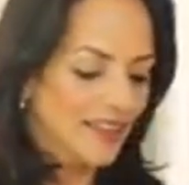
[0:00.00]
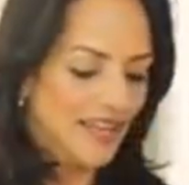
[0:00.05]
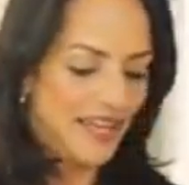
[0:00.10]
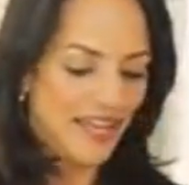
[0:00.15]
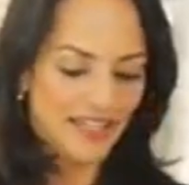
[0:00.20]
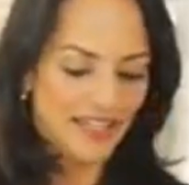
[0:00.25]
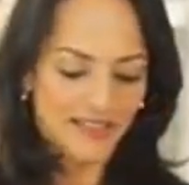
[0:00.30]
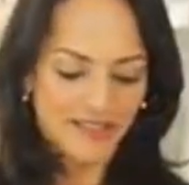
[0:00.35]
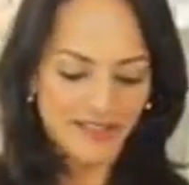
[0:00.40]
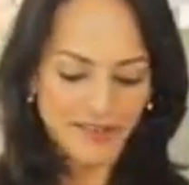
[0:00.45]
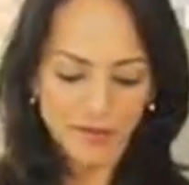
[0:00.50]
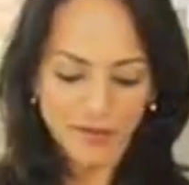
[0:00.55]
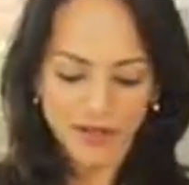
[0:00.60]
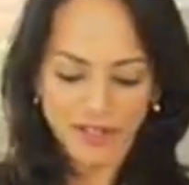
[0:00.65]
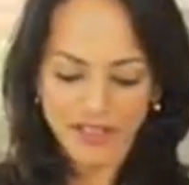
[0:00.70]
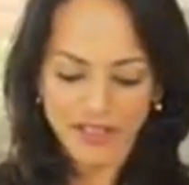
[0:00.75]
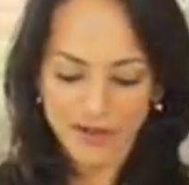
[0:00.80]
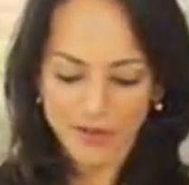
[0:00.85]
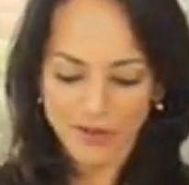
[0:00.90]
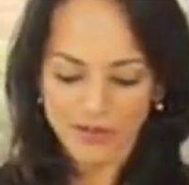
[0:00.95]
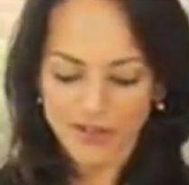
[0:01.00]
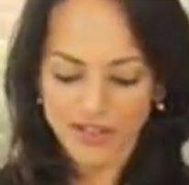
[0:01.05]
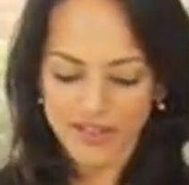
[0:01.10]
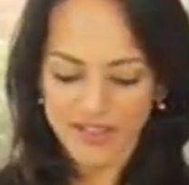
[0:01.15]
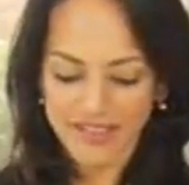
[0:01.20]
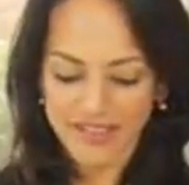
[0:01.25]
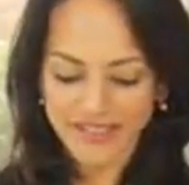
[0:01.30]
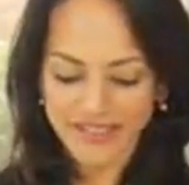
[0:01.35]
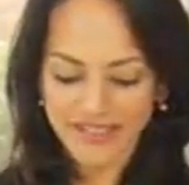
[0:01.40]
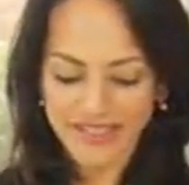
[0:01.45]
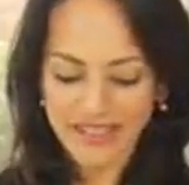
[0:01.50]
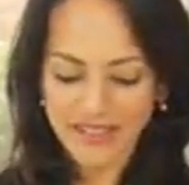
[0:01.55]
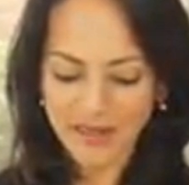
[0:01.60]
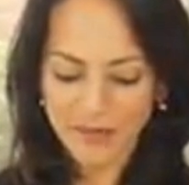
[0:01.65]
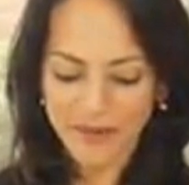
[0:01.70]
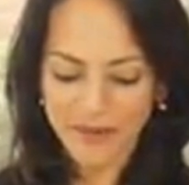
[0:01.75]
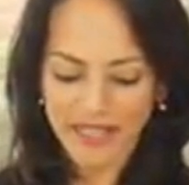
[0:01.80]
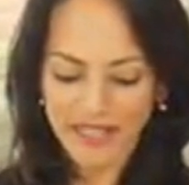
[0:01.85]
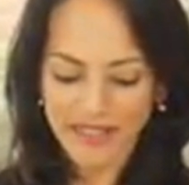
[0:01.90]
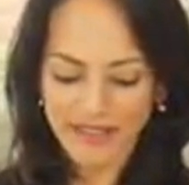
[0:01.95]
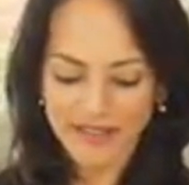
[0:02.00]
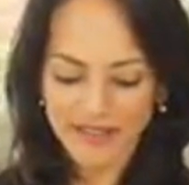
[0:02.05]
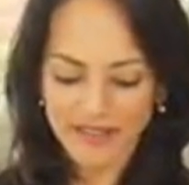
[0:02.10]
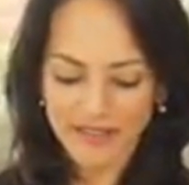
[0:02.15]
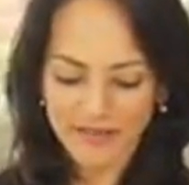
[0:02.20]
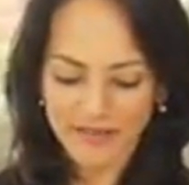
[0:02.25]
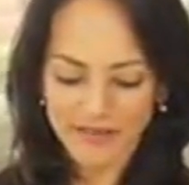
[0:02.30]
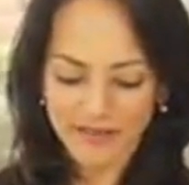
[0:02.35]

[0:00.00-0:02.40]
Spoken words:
And so we're going to use just a little bit,